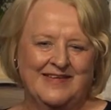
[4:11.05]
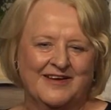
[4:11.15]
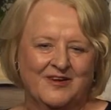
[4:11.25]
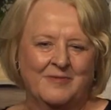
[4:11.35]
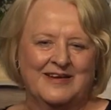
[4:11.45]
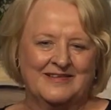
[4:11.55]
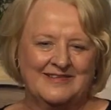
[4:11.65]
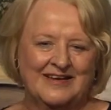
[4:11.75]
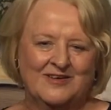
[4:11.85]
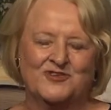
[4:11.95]
the economic and
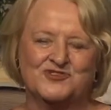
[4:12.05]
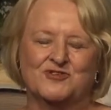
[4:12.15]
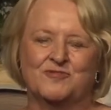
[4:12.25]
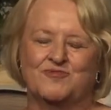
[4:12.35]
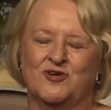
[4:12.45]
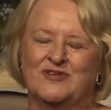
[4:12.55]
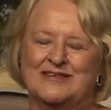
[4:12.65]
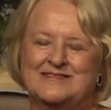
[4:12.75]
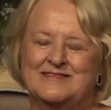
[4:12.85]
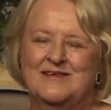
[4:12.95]
technological
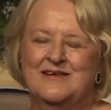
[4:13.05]
progress,